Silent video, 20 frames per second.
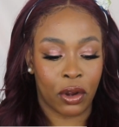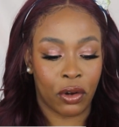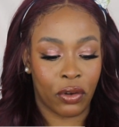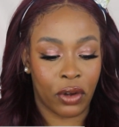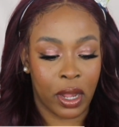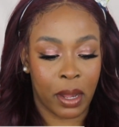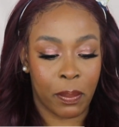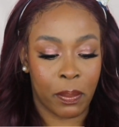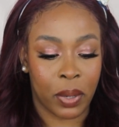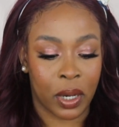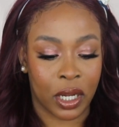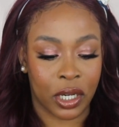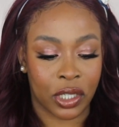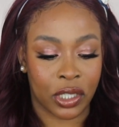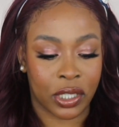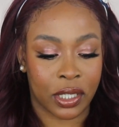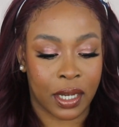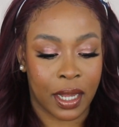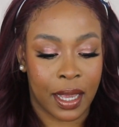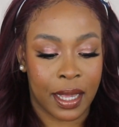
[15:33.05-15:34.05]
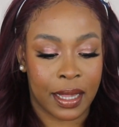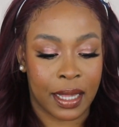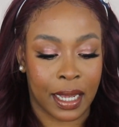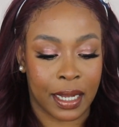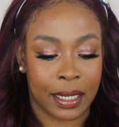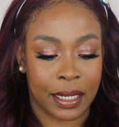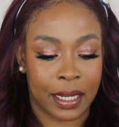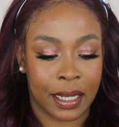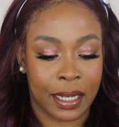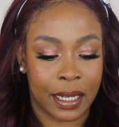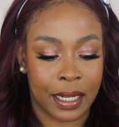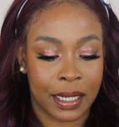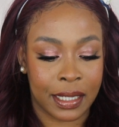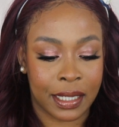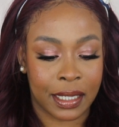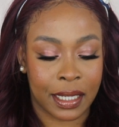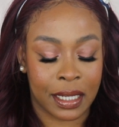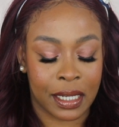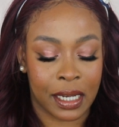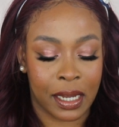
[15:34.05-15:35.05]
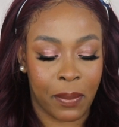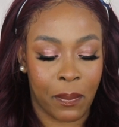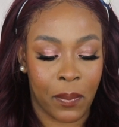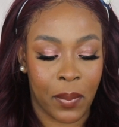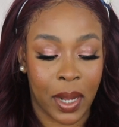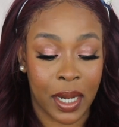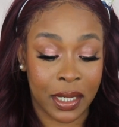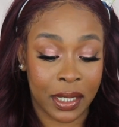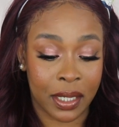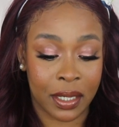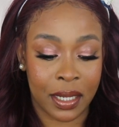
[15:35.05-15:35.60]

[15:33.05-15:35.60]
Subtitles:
cream blush that instantly melts